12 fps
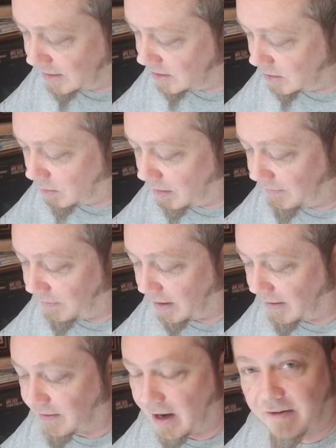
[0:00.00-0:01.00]
So if
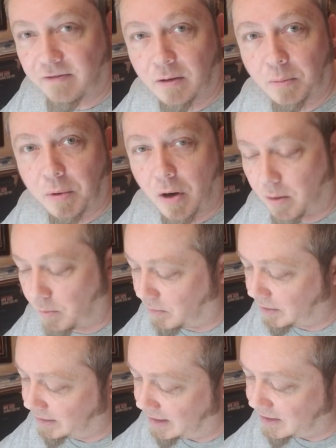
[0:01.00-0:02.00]
you're ever having a problem
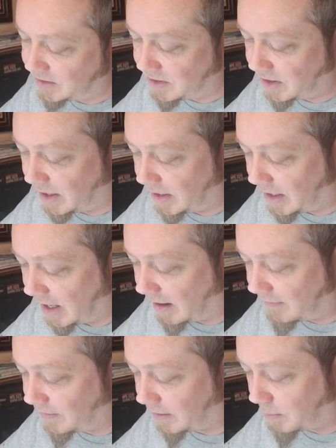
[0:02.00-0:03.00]
with this and you
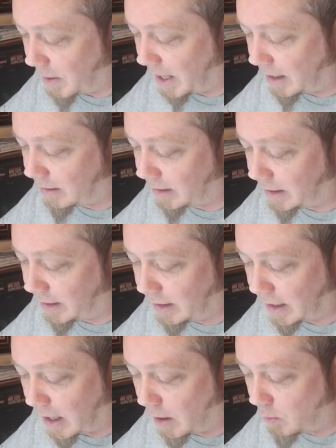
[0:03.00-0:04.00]
have your battery
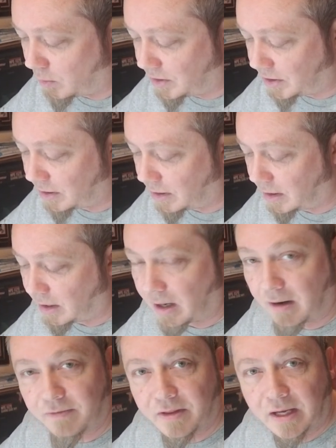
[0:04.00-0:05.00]
out
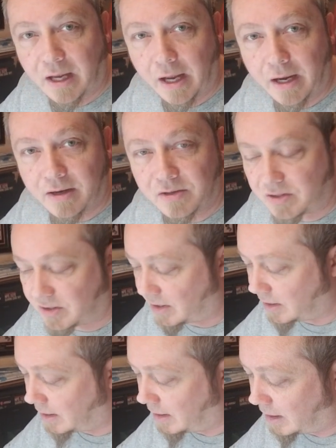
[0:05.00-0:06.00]
of the case,
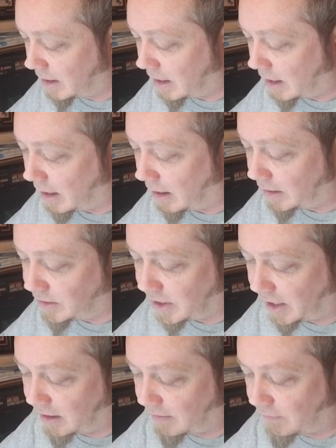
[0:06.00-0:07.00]

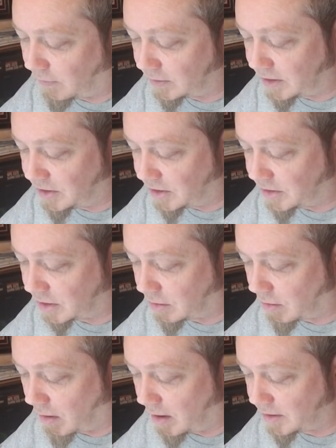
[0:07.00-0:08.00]
check your voltages
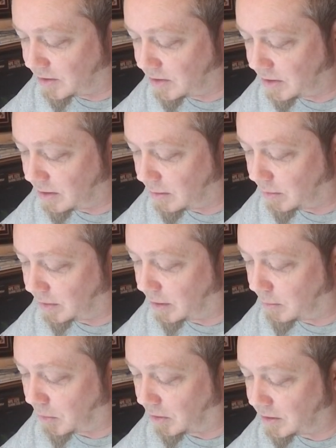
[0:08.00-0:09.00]
across with
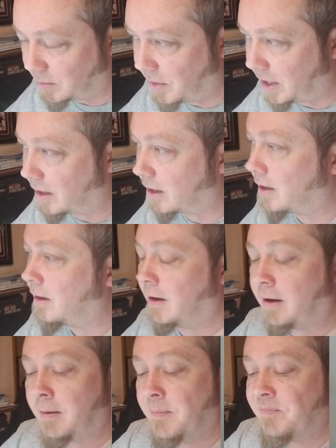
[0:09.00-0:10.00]
your multimeter.
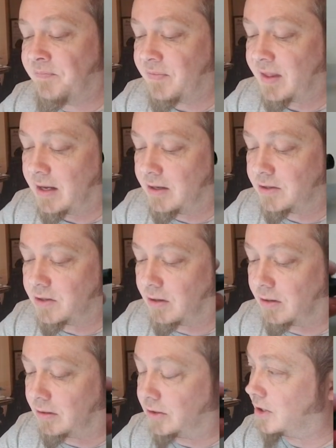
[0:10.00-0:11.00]
So
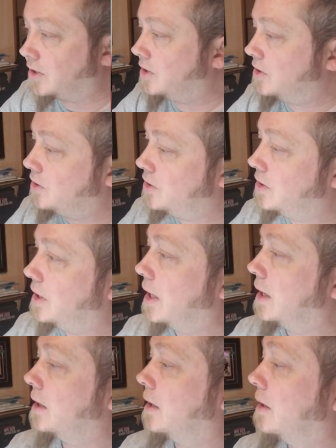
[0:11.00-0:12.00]
I'll just take